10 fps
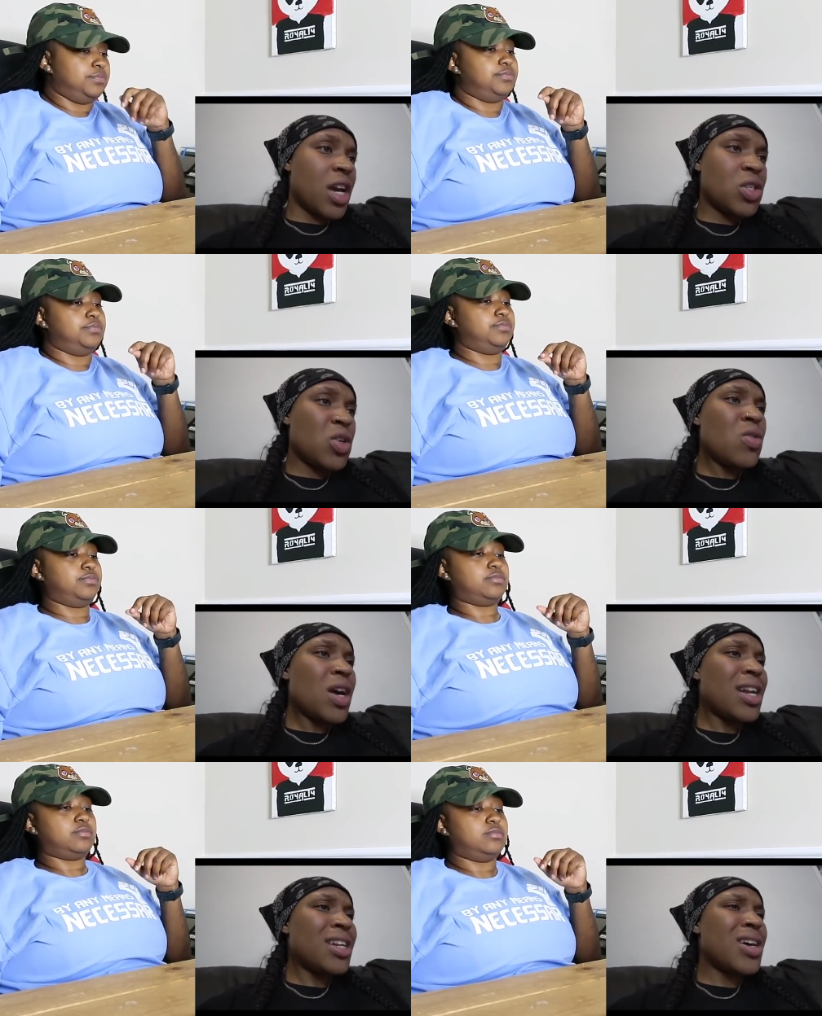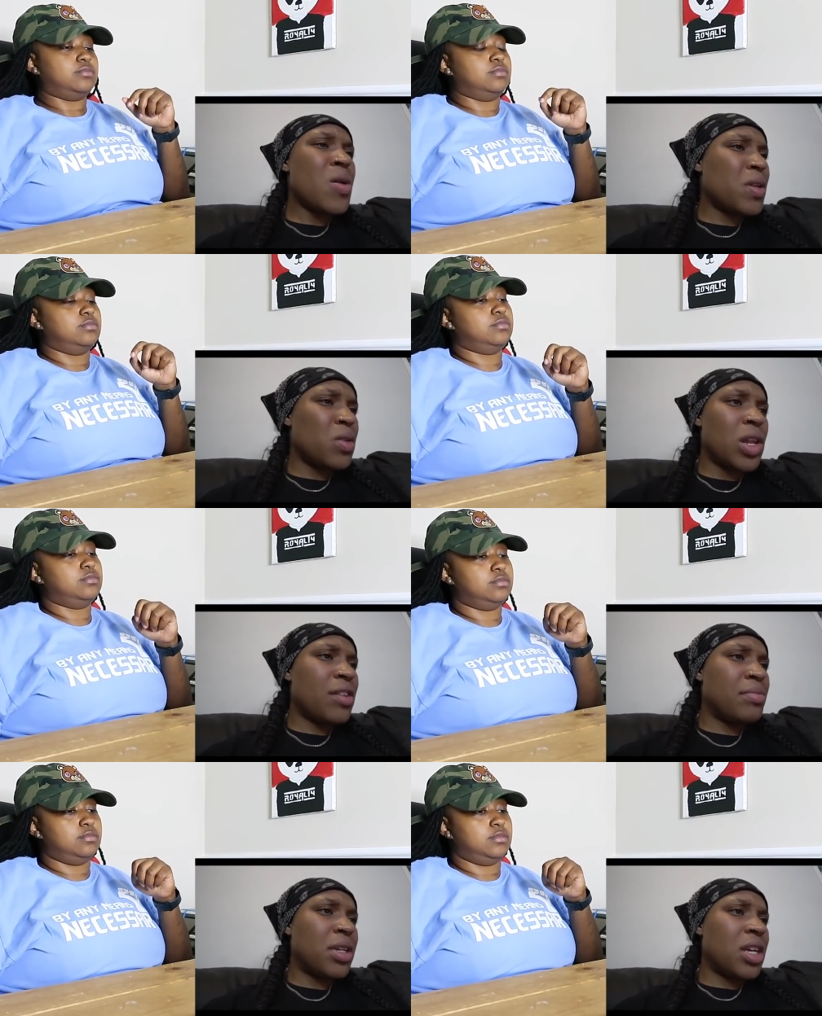Speaker 1: Okay, so you don't gotta tell me
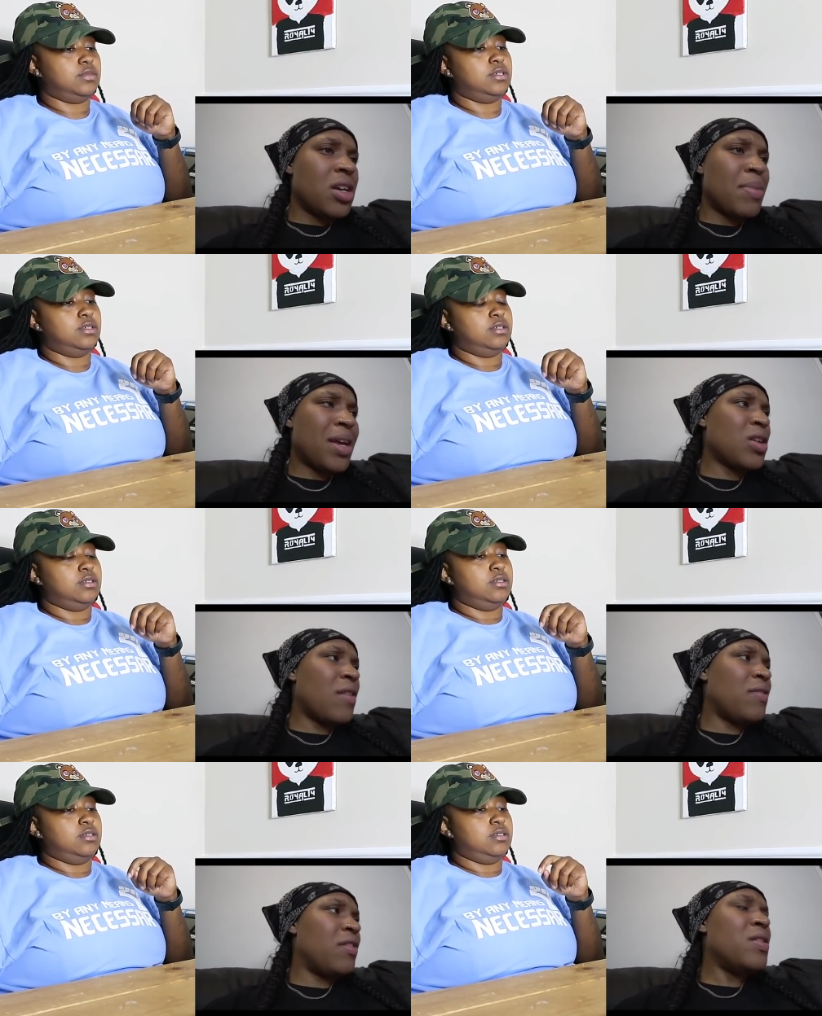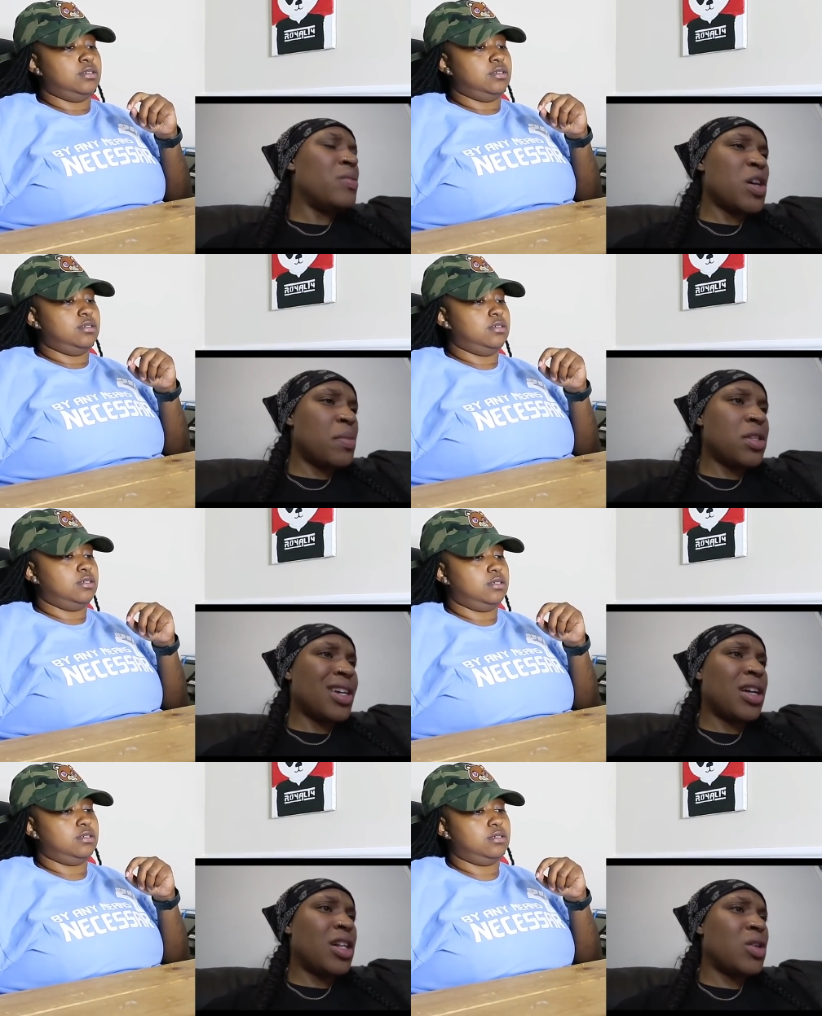you love me based off of them jumping to